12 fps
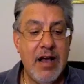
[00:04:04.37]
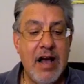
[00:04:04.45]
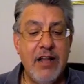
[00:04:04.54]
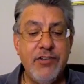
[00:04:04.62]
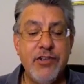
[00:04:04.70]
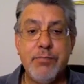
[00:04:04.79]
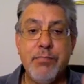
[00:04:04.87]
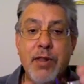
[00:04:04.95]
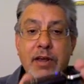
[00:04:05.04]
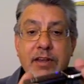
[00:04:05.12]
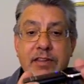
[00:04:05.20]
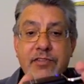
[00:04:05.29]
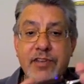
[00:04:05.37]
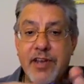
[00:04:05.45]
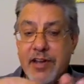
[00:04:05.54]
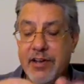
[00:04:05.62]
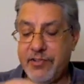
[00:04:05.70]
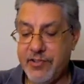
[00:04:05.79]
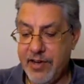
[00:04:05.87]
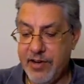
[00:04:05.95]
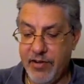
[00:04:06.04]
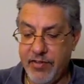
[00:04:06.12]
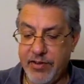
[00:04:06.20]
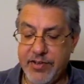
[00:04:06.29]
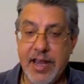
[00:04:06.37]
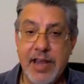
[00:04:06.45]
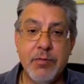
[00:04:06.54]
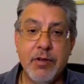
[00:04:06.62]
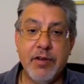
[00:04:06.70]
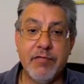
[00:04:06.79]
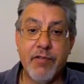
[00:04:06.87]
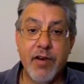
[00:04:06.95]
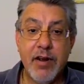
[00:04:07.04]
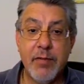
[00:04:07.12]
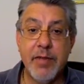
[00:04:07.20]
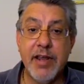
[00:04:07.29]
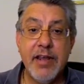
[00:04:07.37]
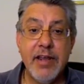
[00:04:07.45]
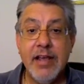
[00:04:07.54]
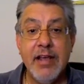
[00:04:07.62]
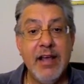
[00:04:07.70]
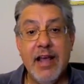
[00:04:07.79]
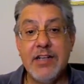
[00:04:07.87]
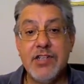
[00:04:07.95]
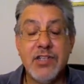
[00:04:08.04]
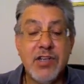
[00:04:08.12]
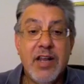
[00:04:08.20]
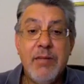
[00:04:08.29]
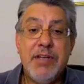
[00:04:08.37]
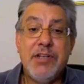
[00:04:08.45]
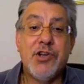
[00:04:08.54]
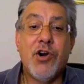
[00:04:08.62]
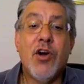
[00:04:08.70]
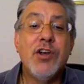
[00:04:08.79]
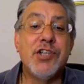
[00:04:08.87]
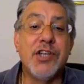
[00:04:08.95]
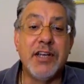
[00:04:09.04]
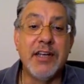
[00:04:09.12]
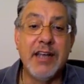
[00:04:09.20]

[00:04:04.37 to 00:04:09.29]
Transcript: I'll just plug this in and set it on the table in front of me and just let it be charging.